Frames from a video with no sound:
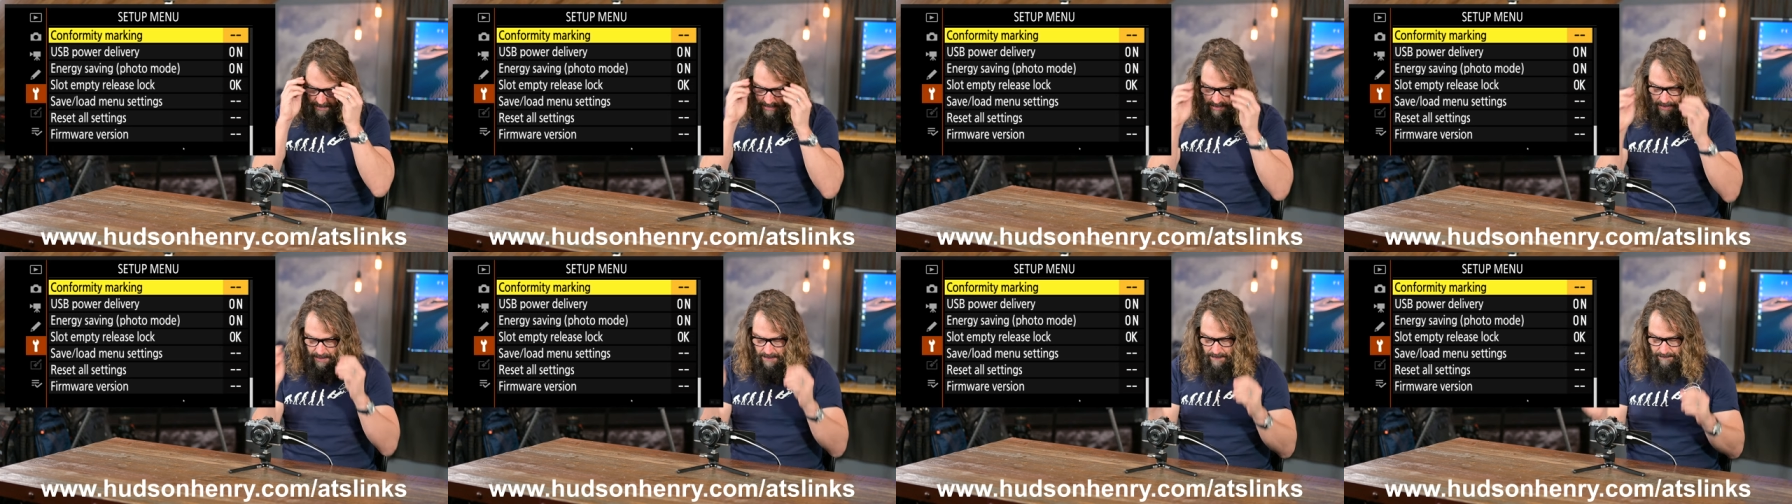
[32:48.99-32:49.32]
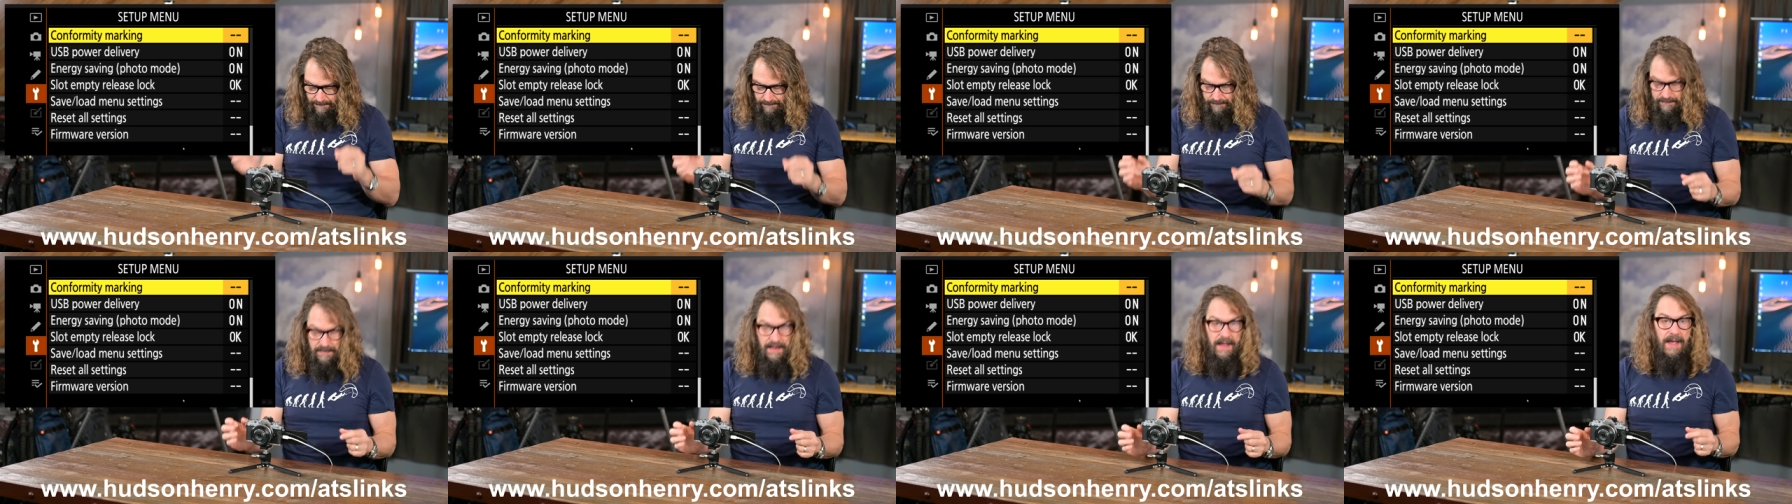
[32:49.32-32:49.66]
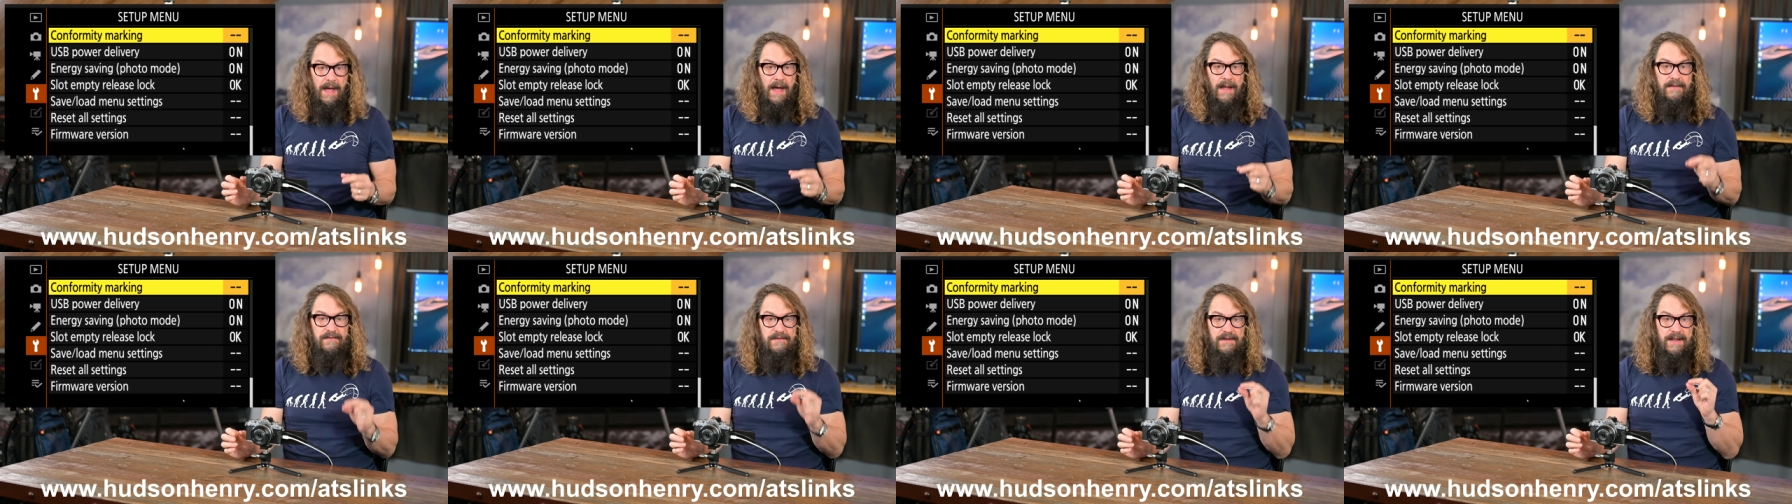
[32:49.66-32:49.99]
Um,
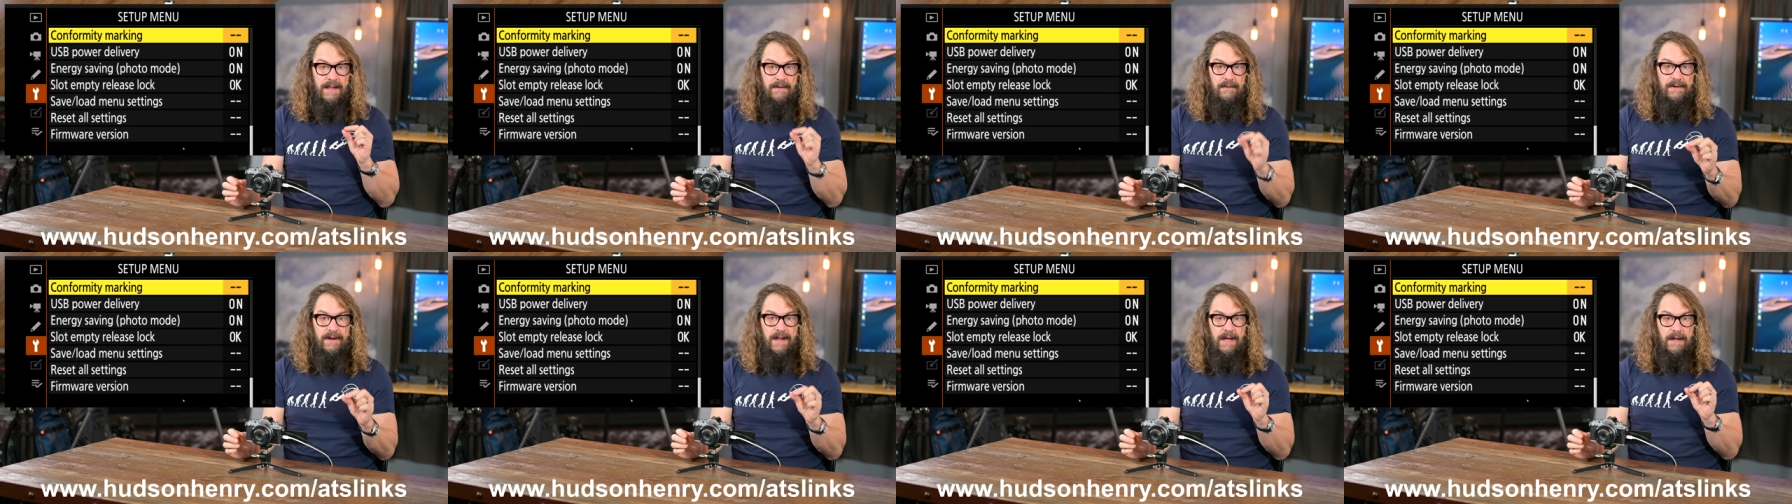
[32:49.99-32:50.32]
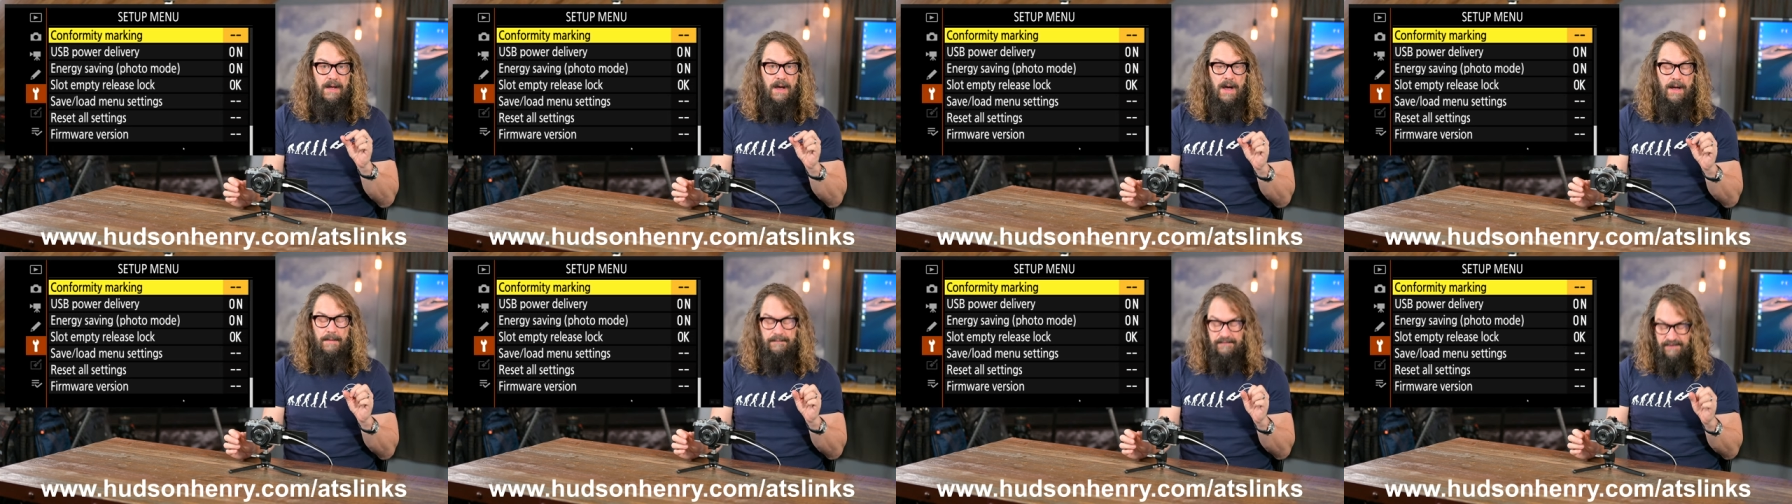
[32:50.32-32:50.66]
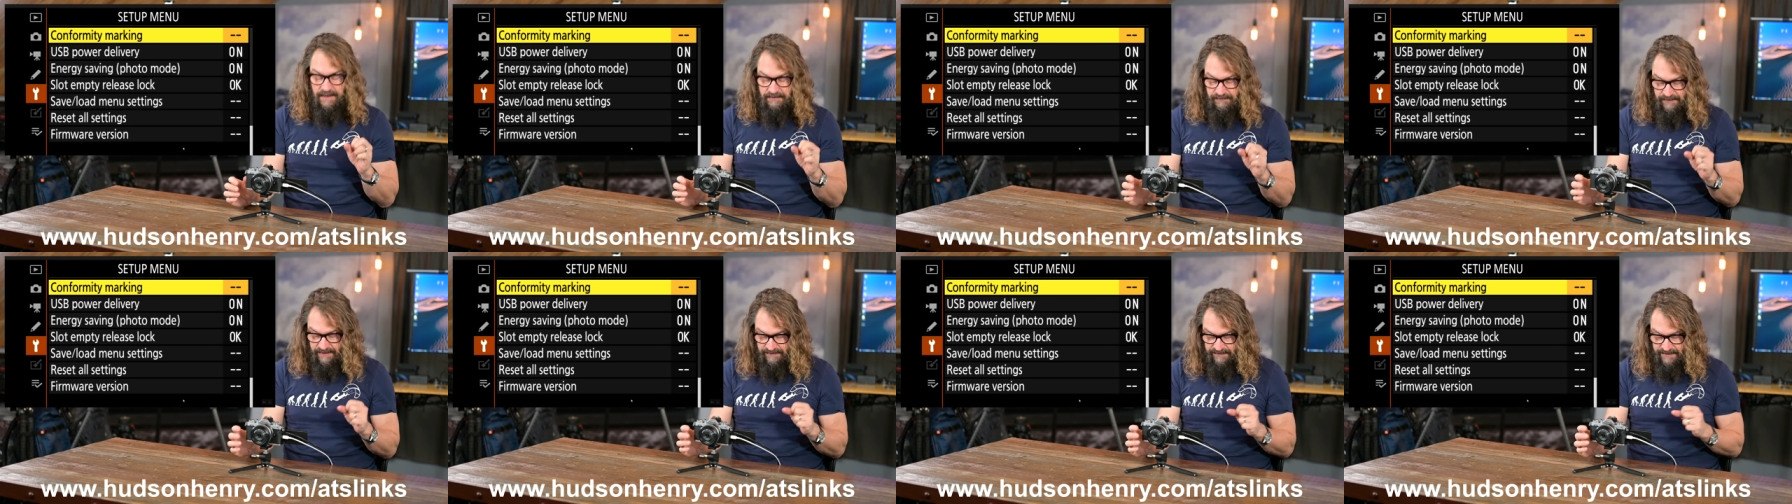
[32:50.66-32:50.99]
Hudson Henry dot com
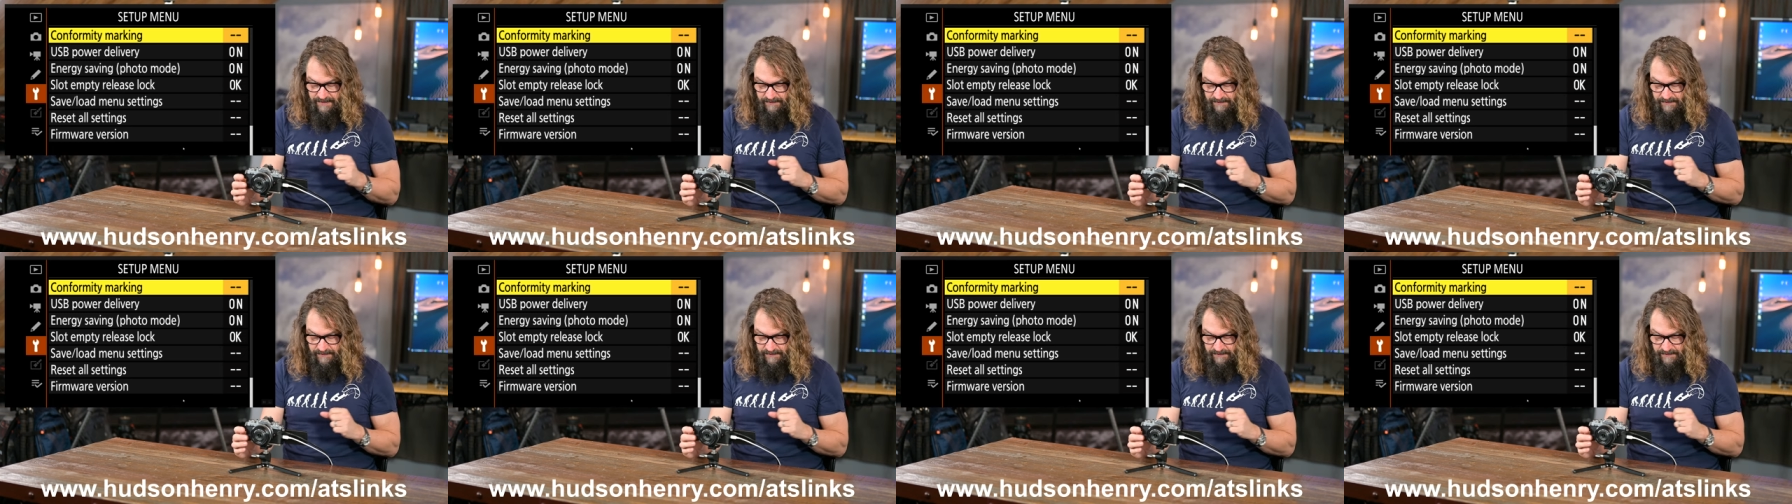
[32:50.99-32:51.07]
slash A